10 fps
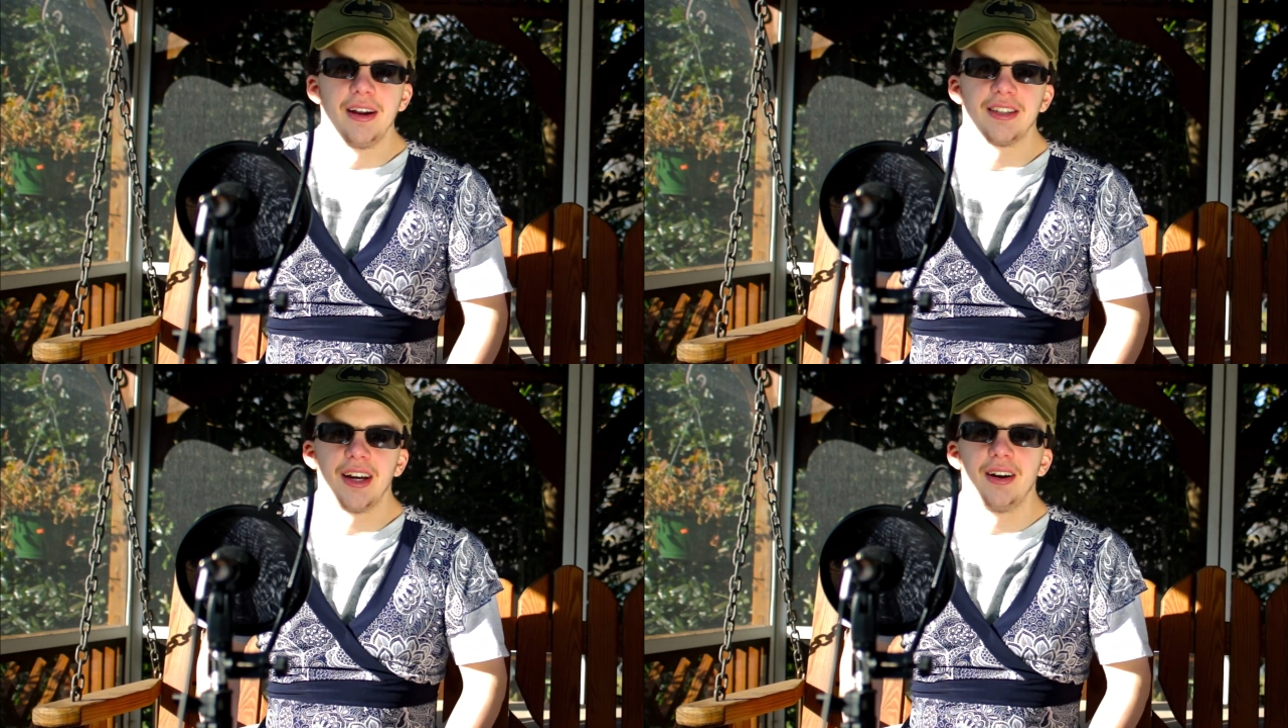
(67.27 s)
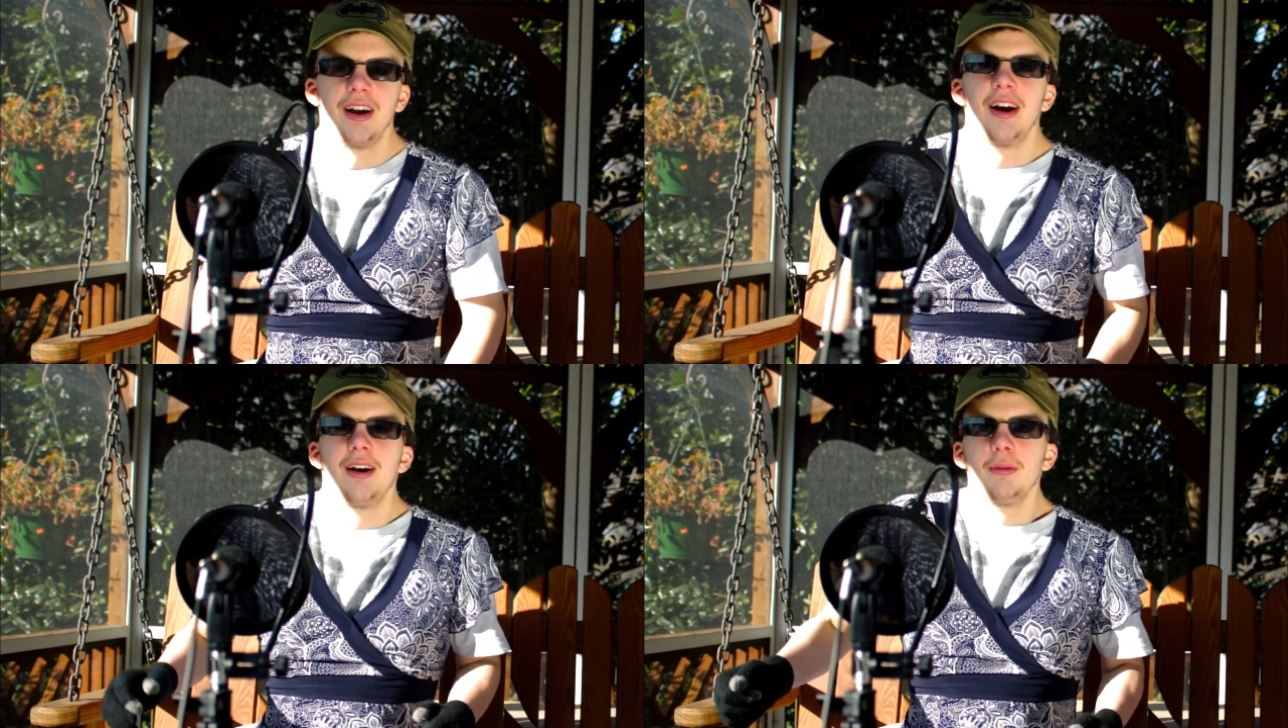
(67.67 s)
It's like,
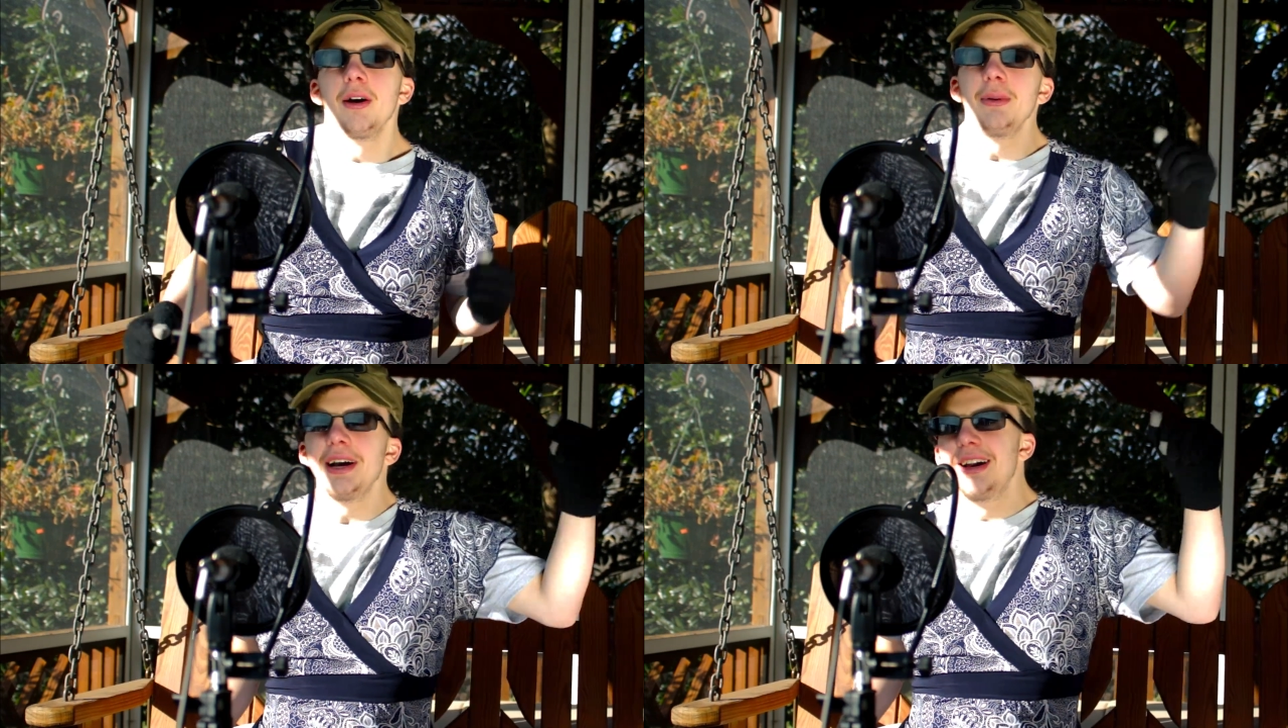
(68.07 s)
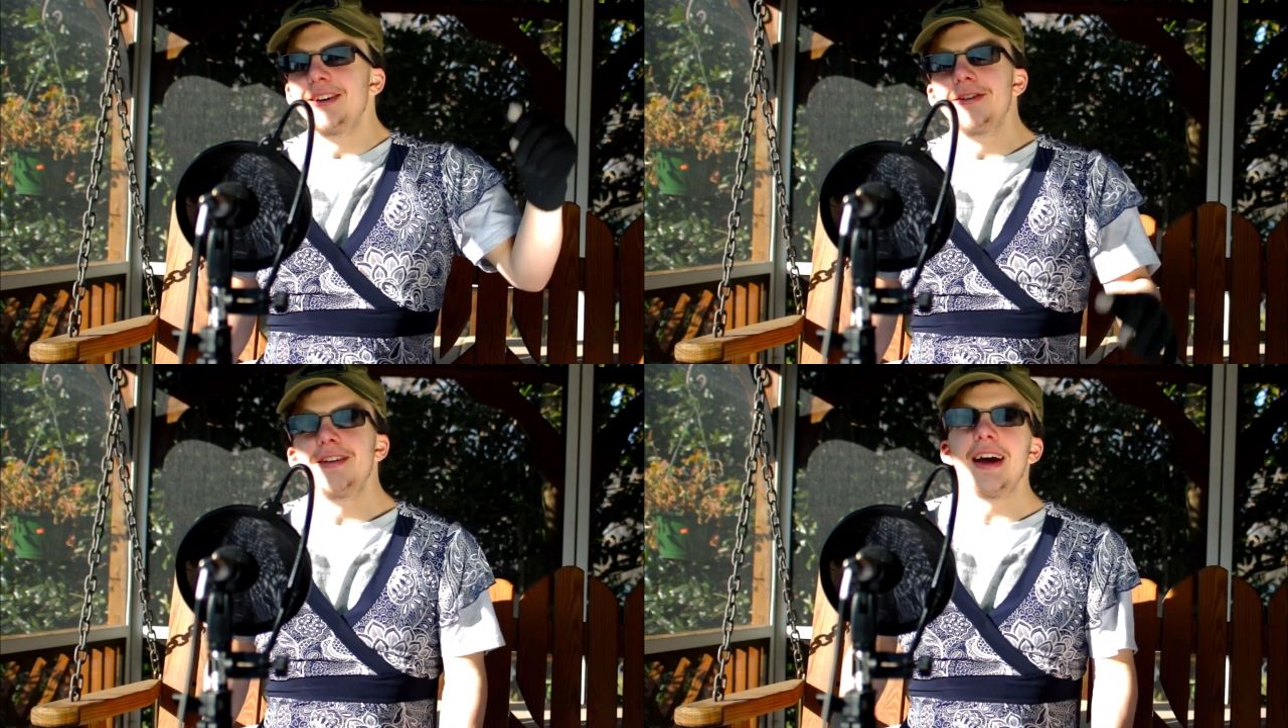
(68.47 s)
what are we gonna do
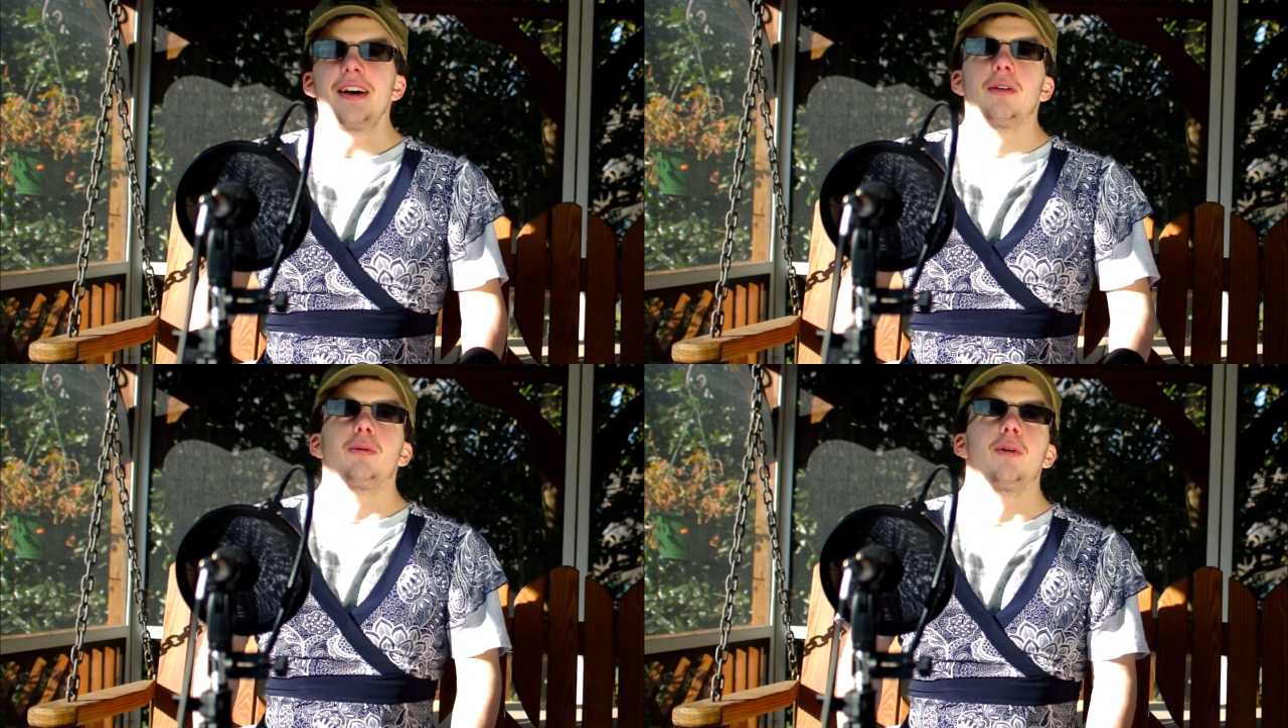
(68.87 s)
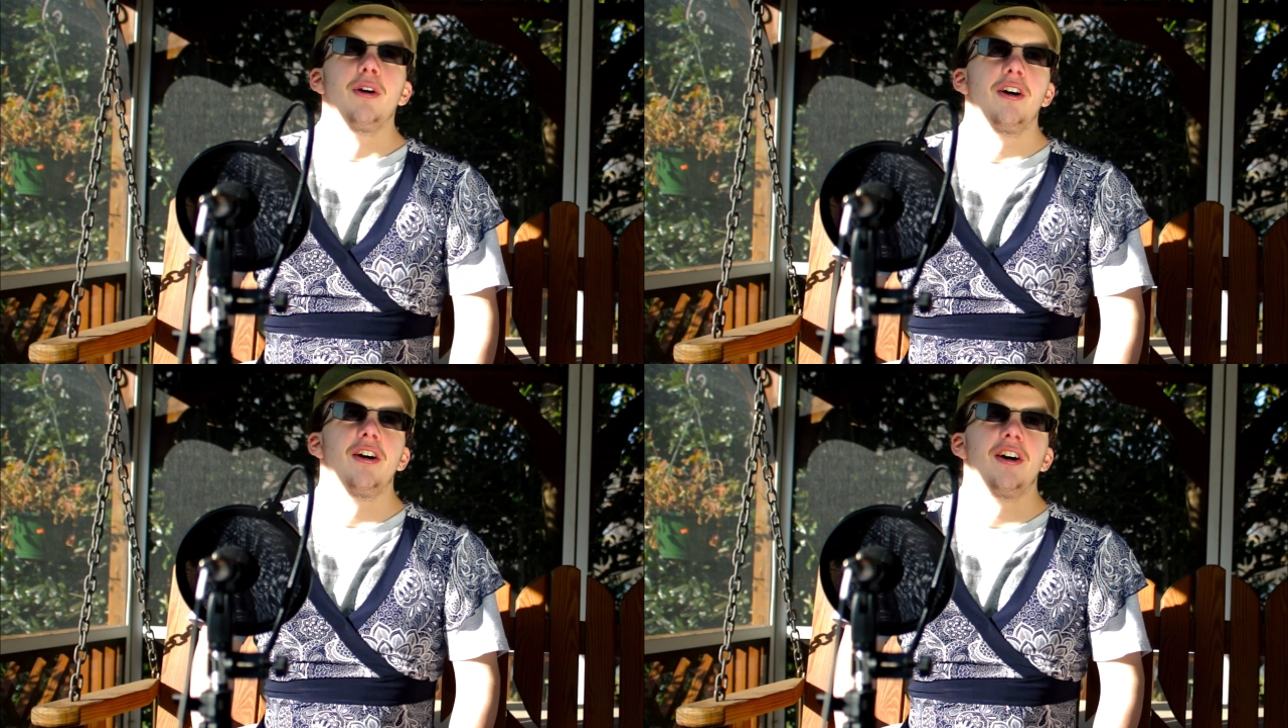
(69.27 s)
today?
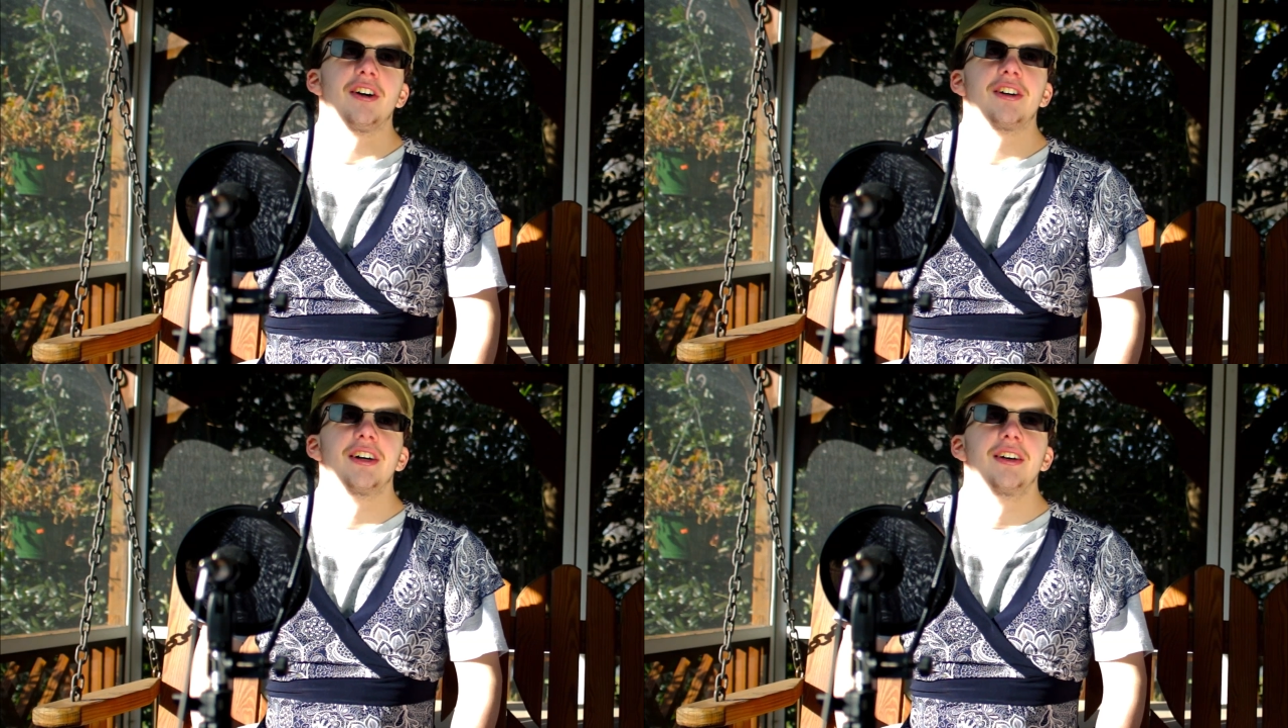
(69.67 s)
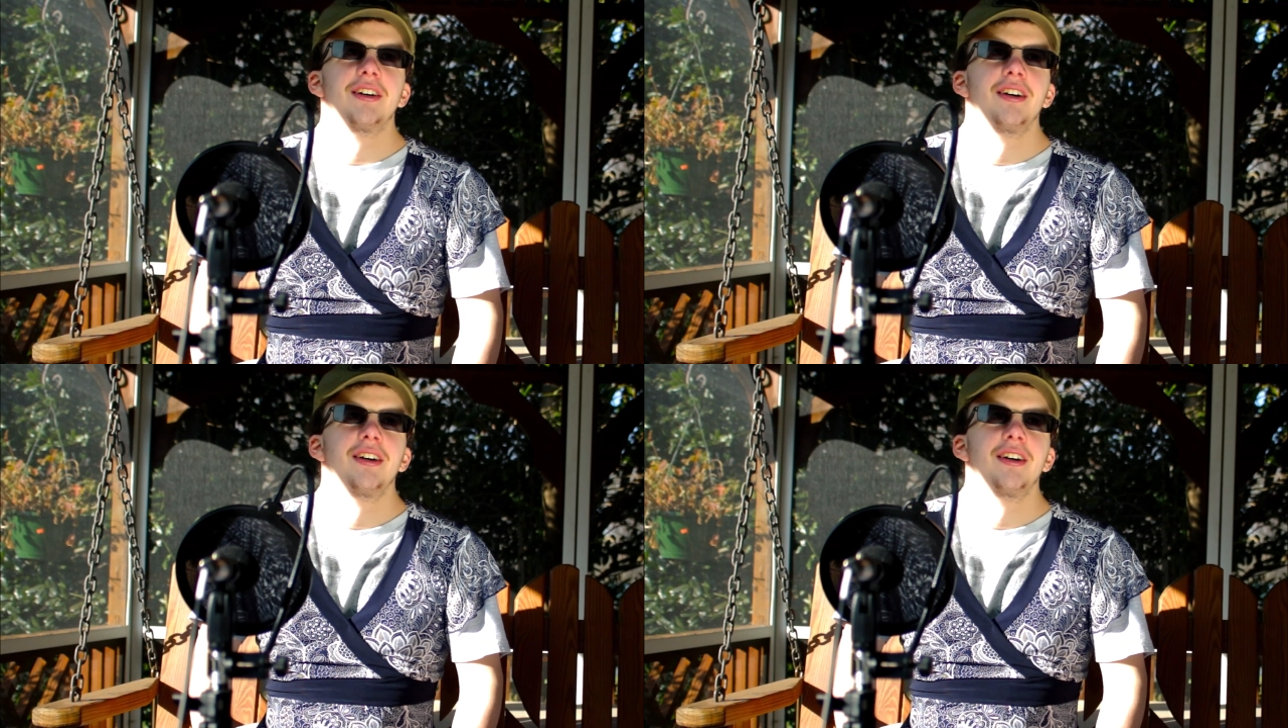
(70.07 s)
Walk.